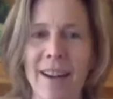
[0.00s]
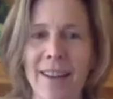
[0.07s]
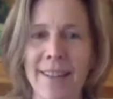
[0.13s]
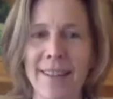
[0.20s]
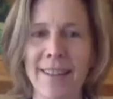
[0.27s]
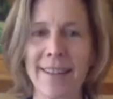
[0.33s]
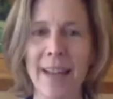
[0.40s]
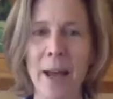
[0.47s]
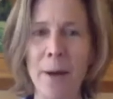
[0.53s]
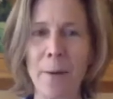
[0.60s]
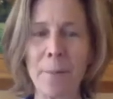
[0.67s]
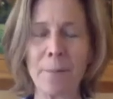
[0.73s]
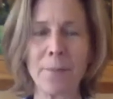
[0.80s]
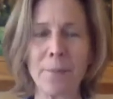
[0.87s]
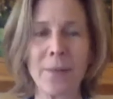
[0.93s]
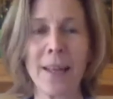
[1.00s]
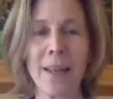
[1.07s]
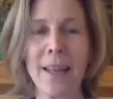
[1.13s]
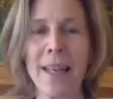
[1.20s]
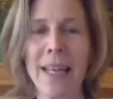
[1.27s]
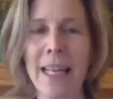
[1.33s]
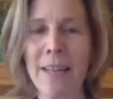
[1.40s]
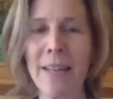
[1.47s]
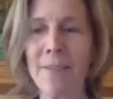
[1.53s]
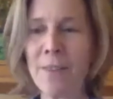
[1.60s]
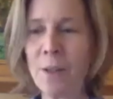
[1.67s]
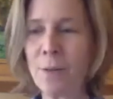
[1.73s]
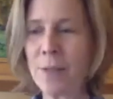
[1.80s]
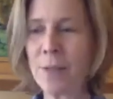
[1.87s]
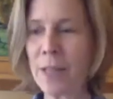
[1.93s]
So if
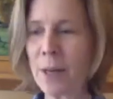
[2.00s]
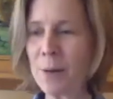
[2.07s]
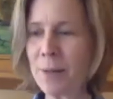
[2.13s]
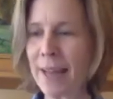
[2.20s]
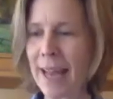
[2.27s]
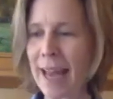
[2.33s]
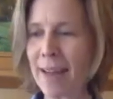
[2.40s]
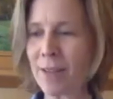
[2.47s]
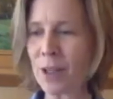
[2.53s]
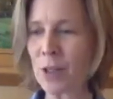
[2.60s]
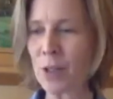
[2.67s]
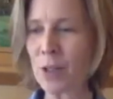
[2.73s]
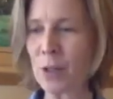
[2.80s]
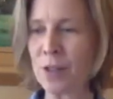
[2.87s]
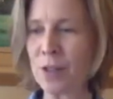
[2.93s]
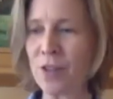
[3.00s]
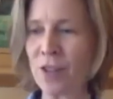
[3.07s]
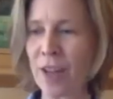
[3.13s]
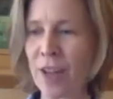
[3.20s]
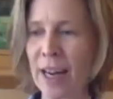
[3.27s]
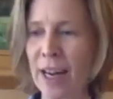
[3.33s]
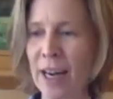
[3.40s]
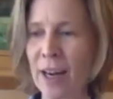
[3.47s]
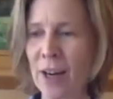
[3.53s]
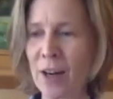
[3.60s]
you don't have a good chair